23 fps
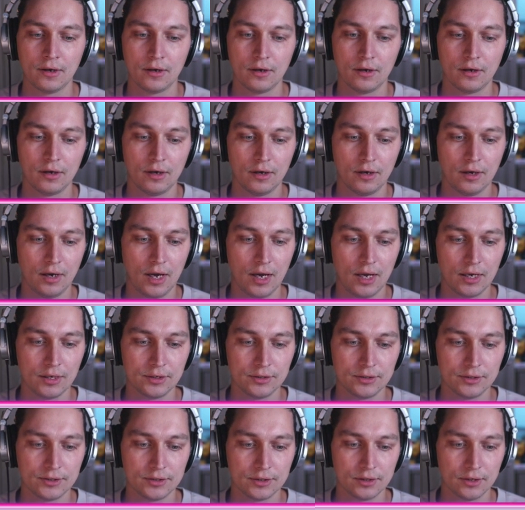
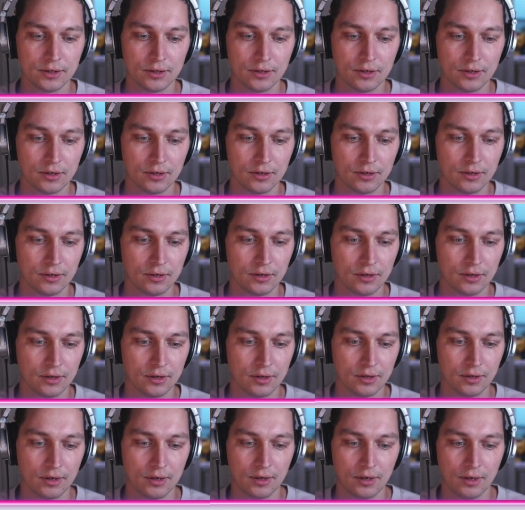and
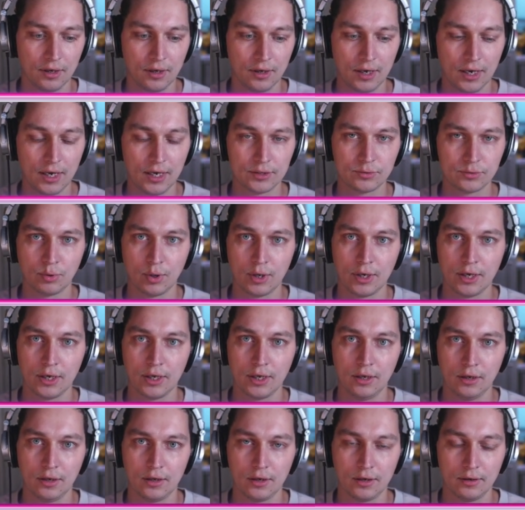it
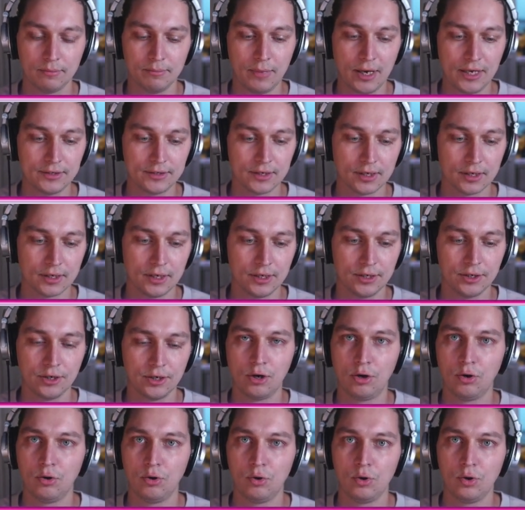will basically
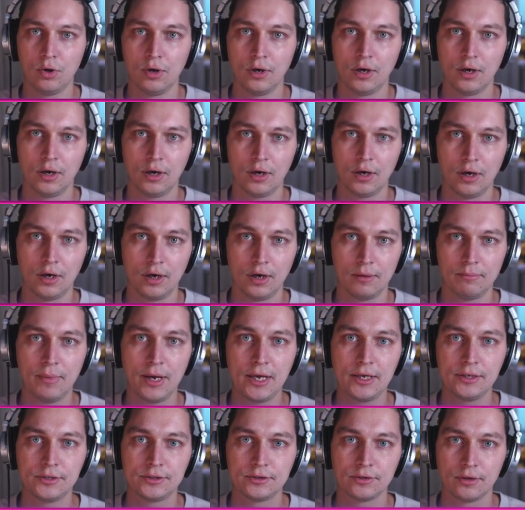know
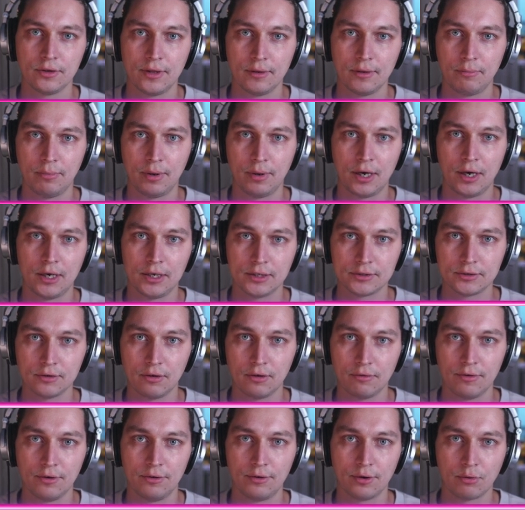based on the path
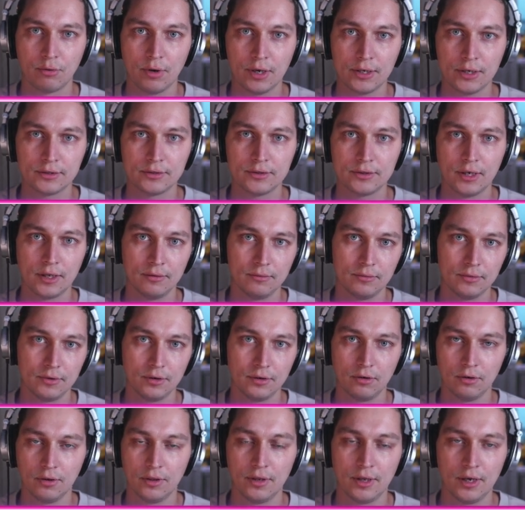of the request and
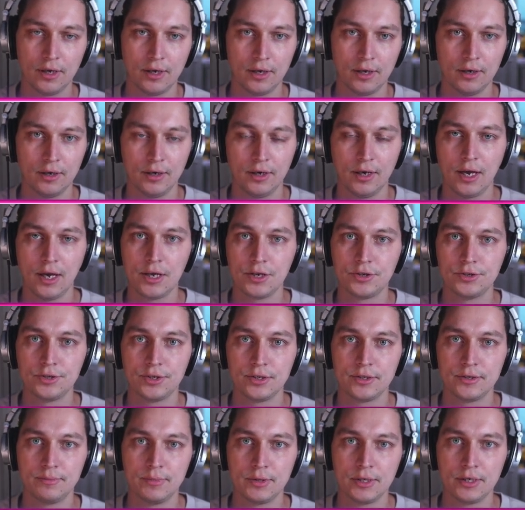on the
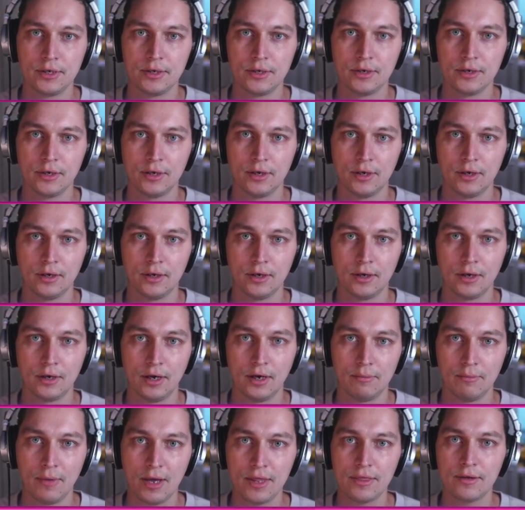HTTP
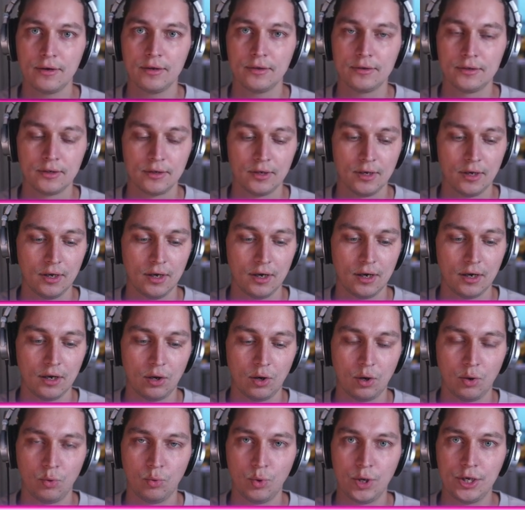method,
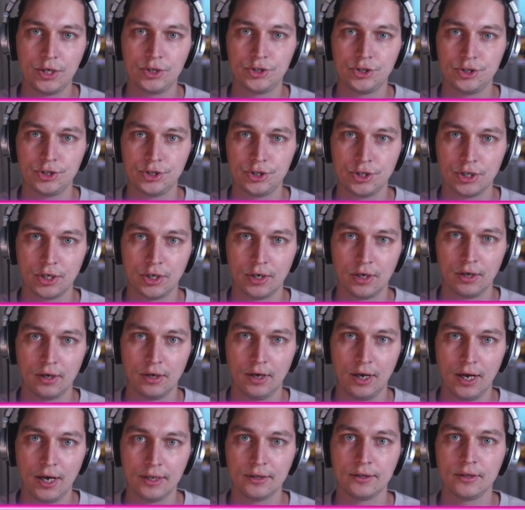which
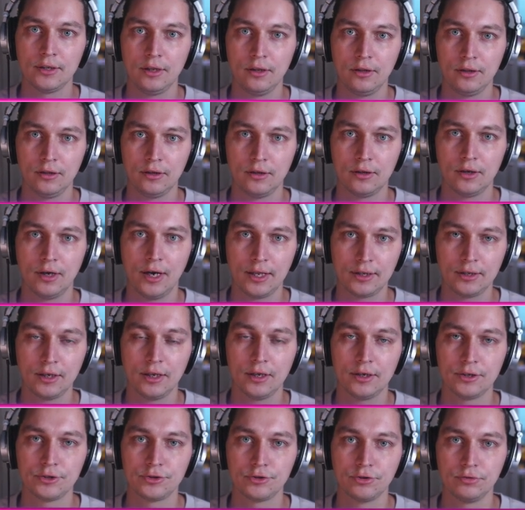
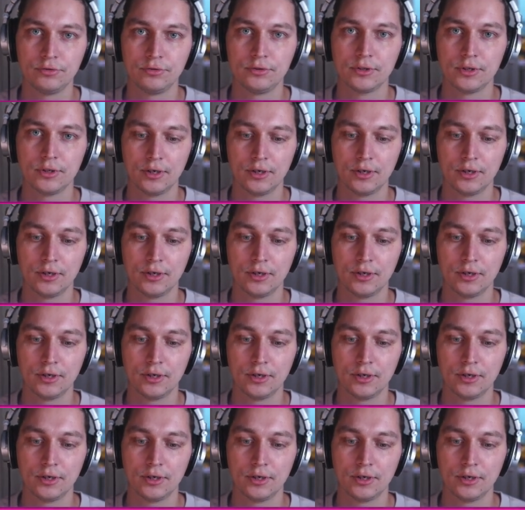handler should